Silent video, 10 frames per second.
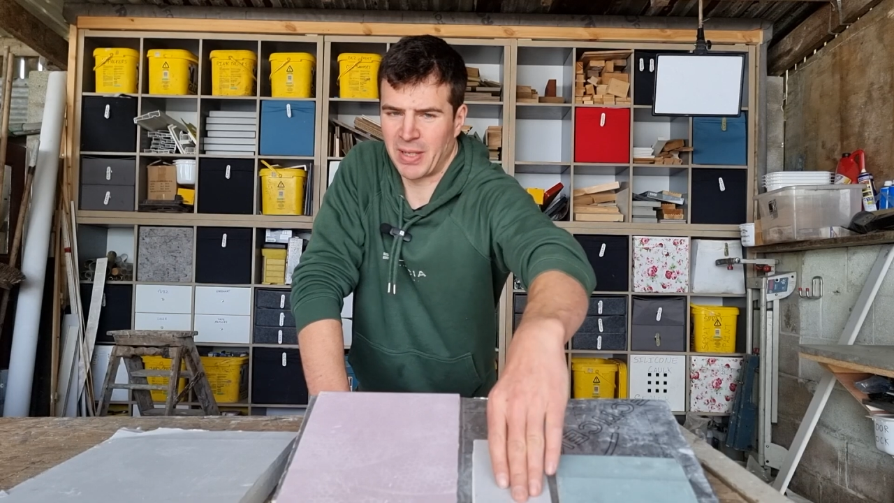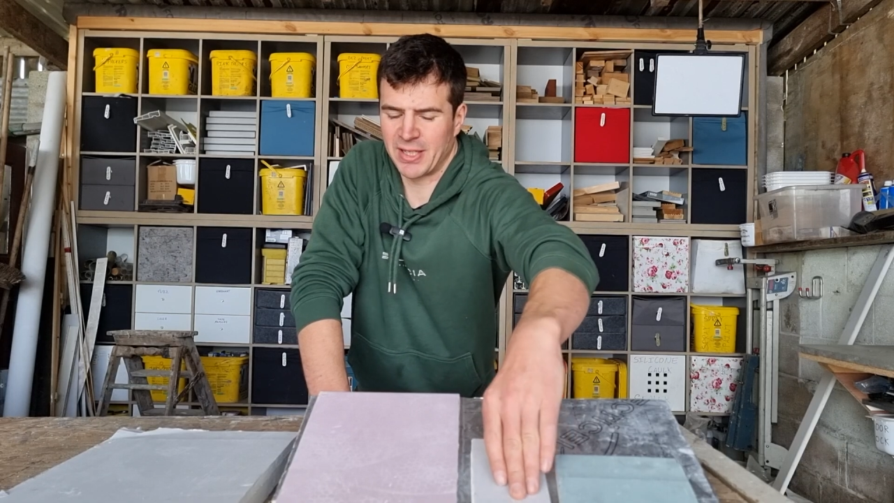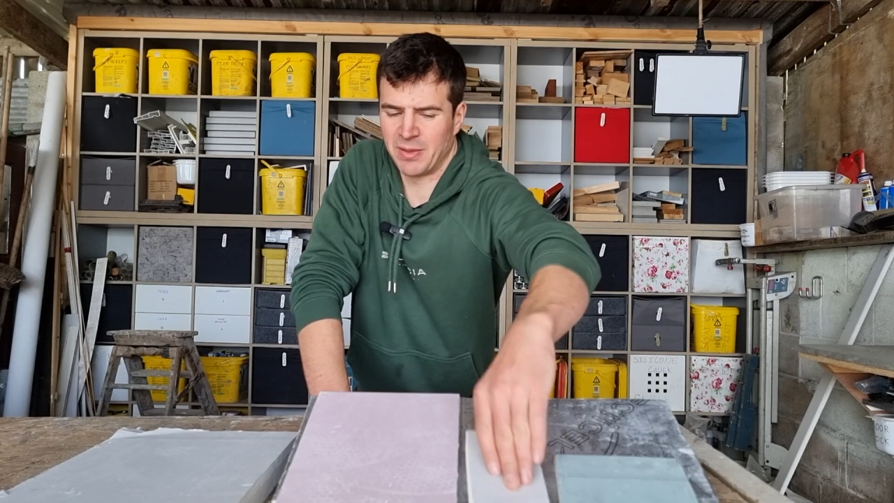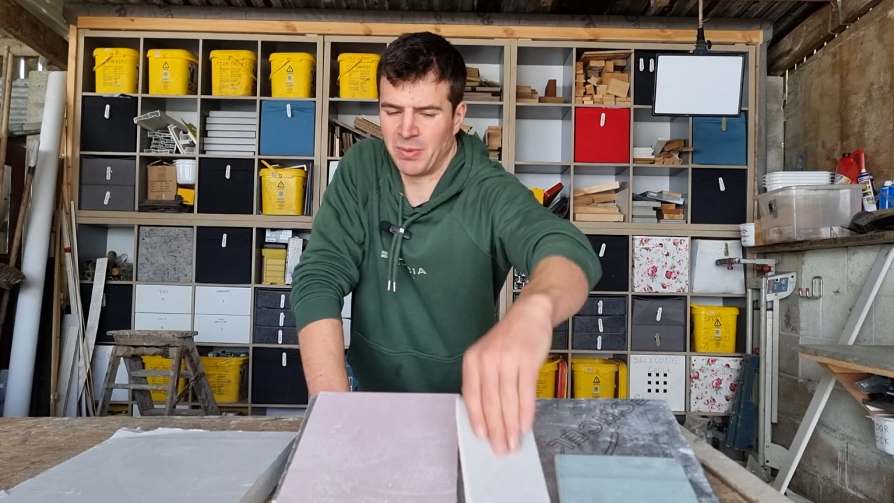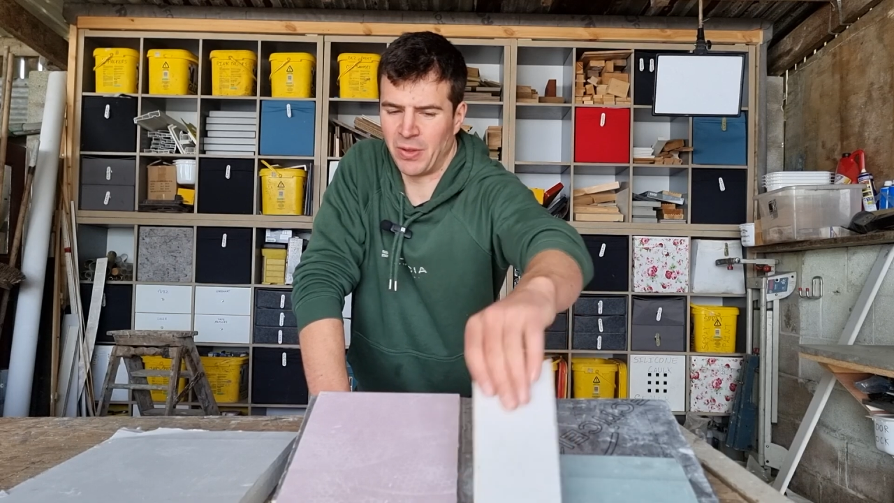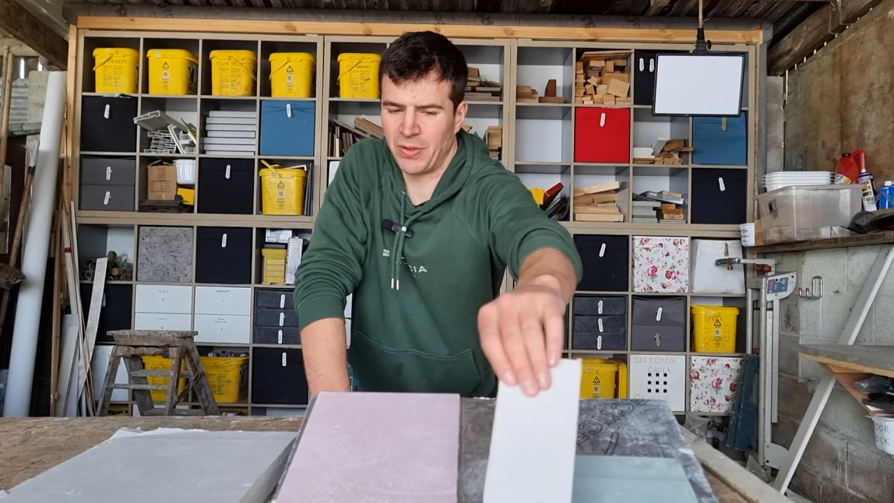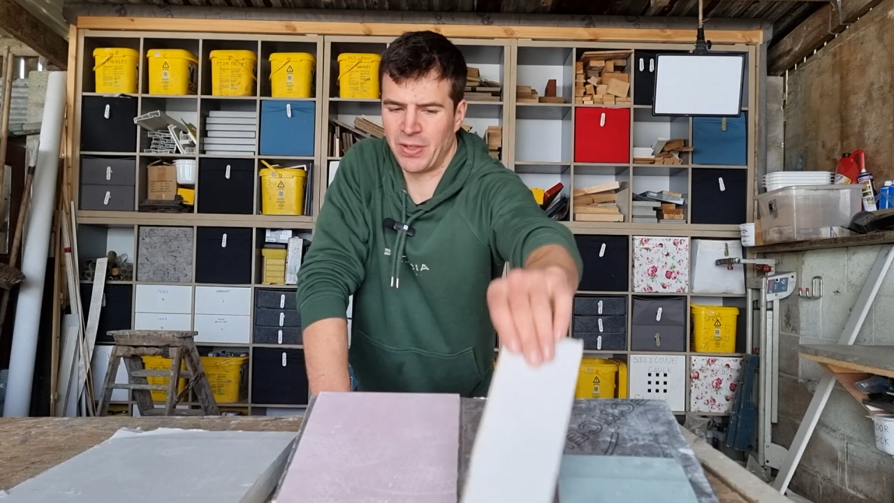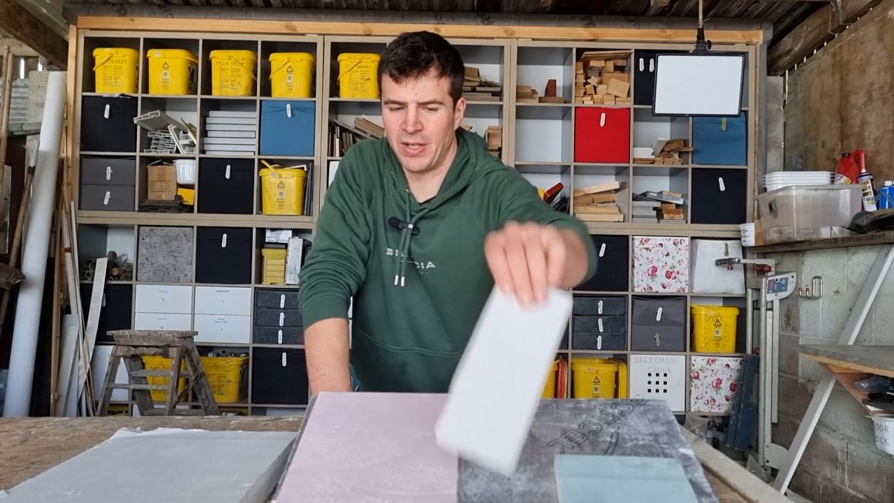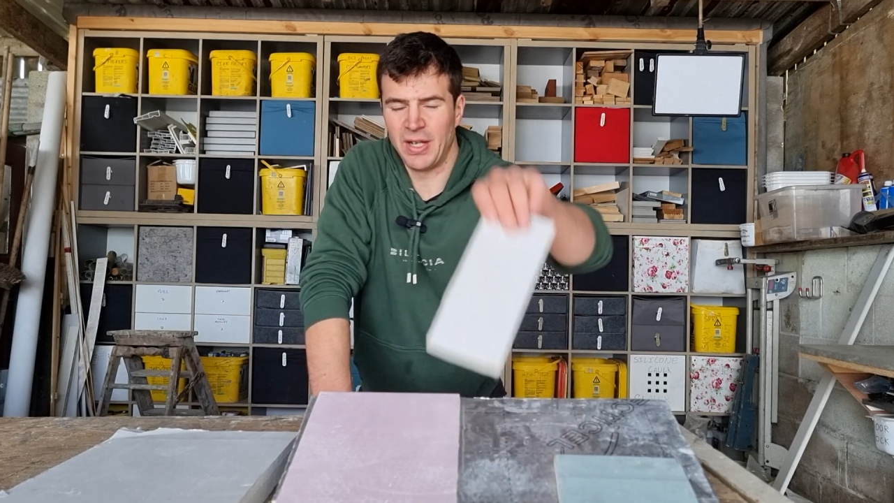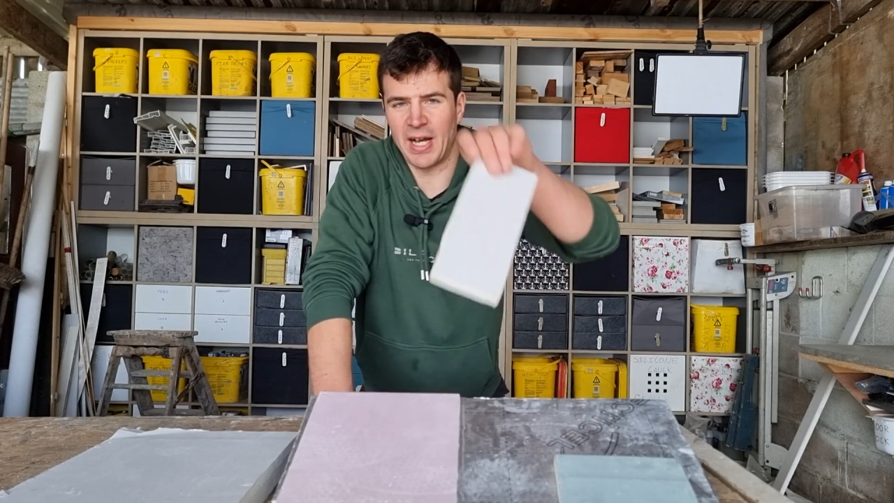
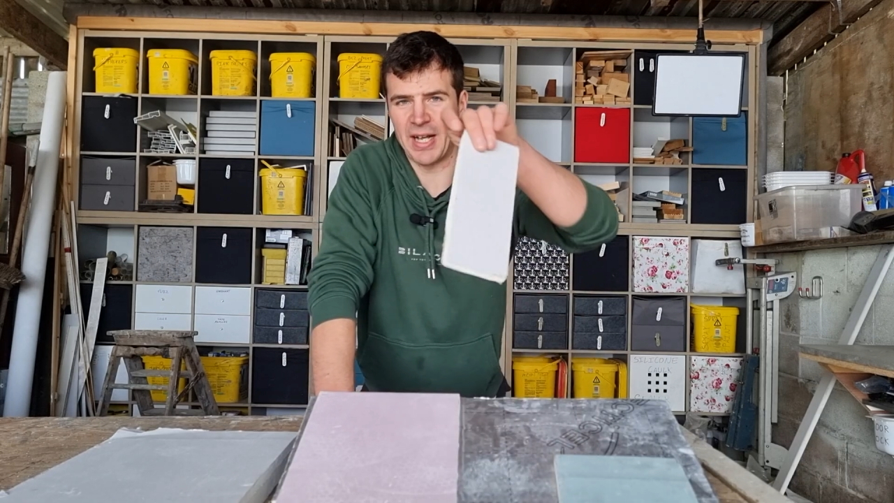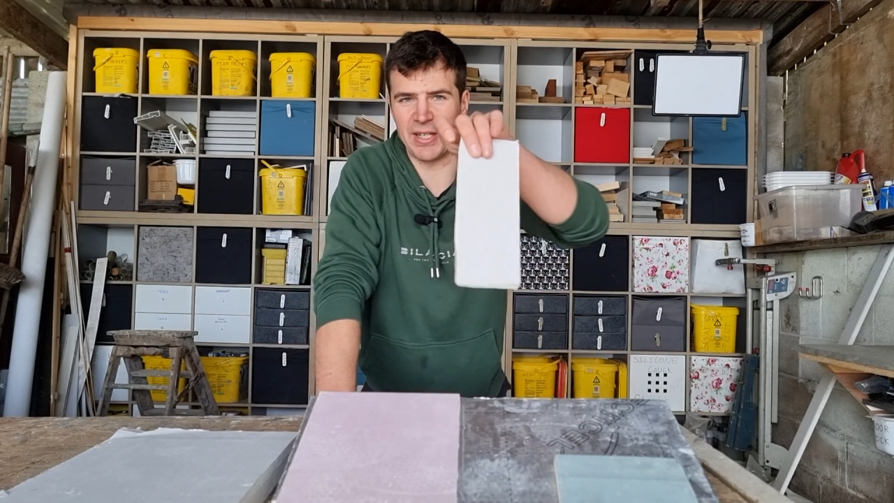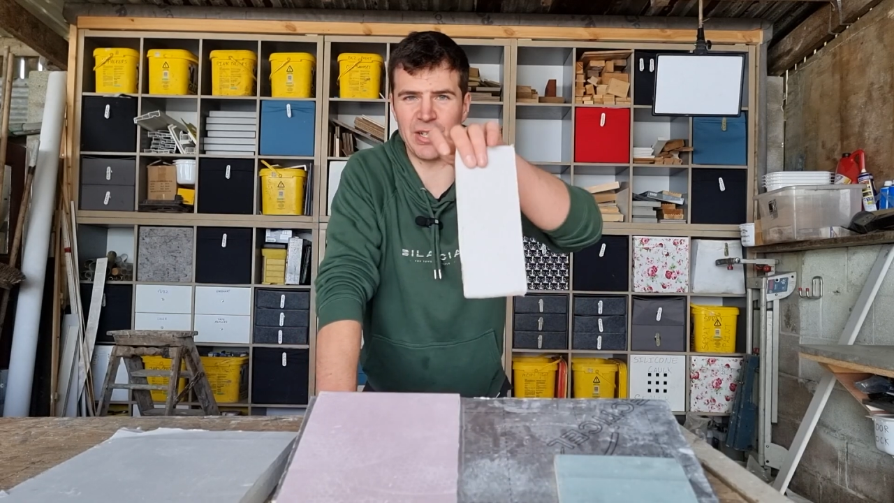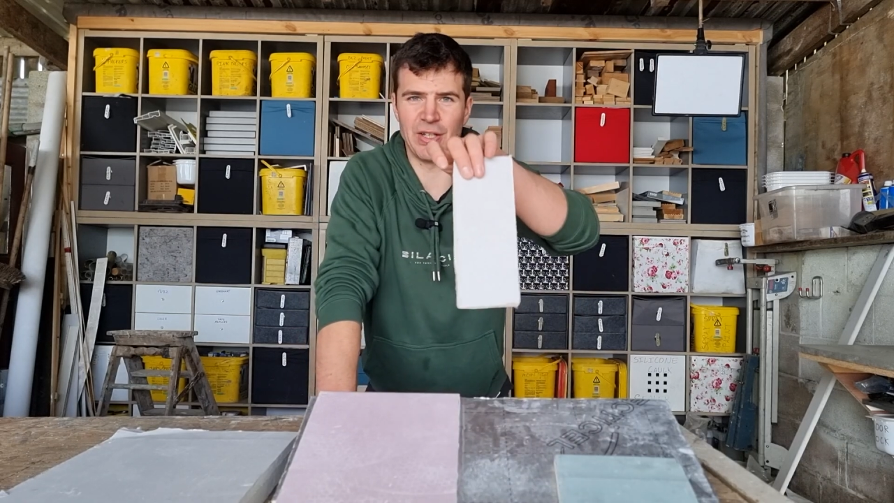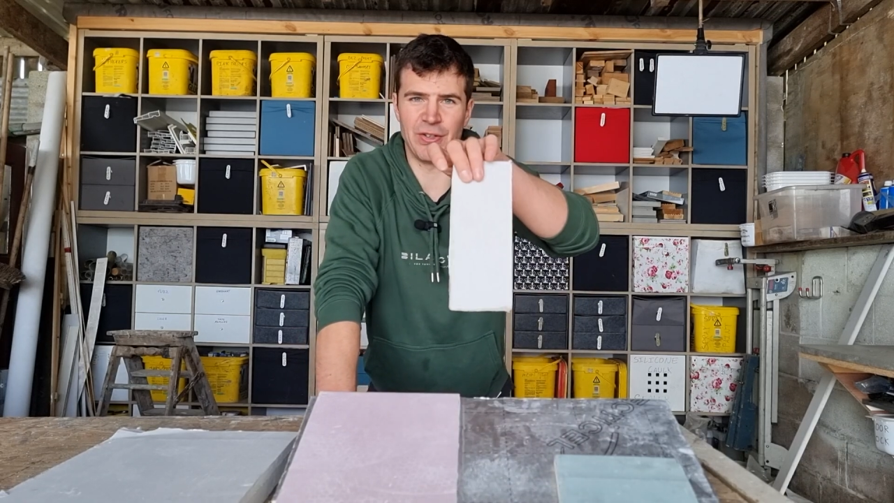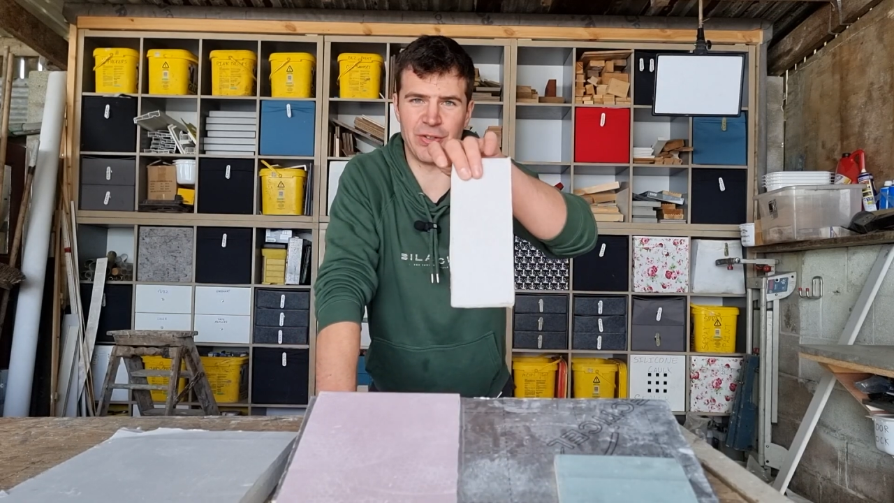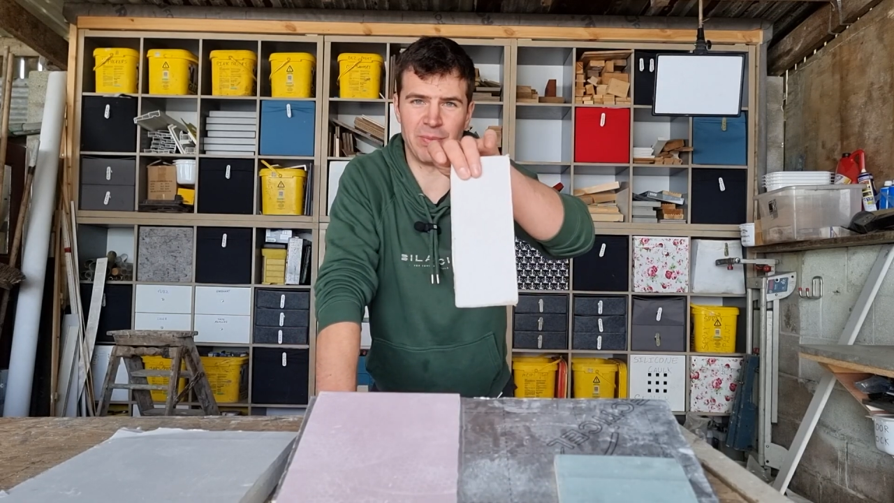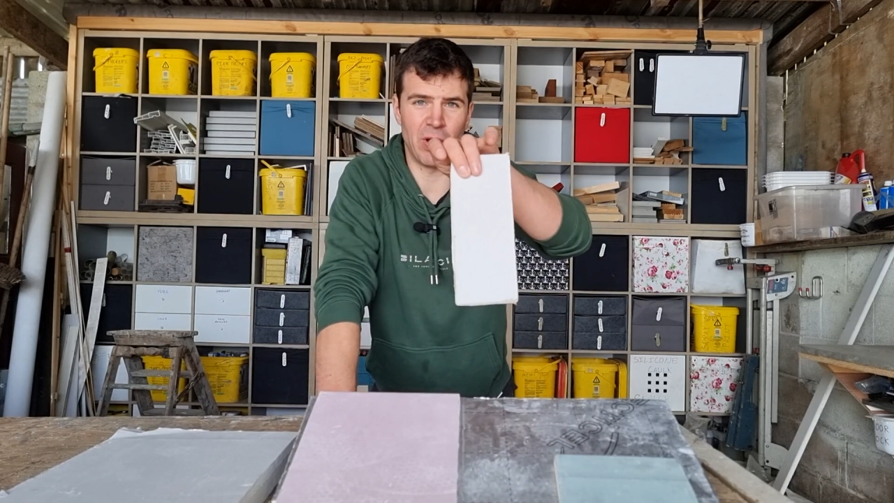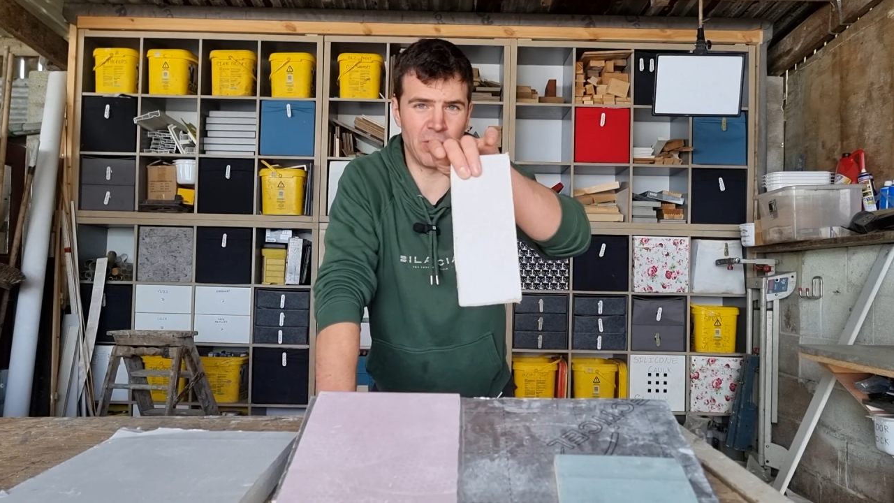plasterboard and you can use some